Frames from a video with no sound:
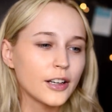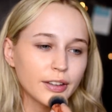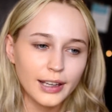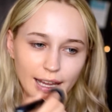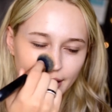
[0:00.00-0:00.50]

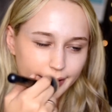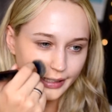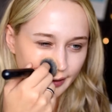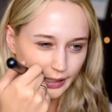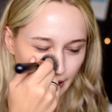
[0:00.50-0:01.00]
Not the
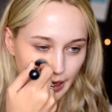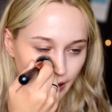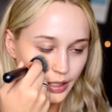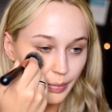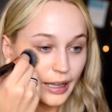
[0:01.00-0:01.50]
easiest
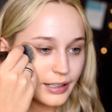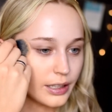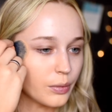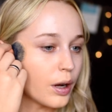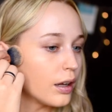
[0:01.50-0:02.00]
thing to blend
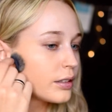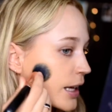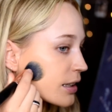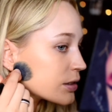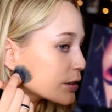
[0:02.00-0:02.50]
in the world,
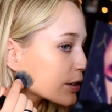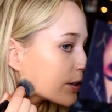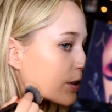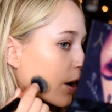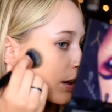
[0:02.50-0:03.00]
and it's also
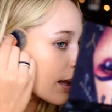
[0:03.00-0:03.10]
not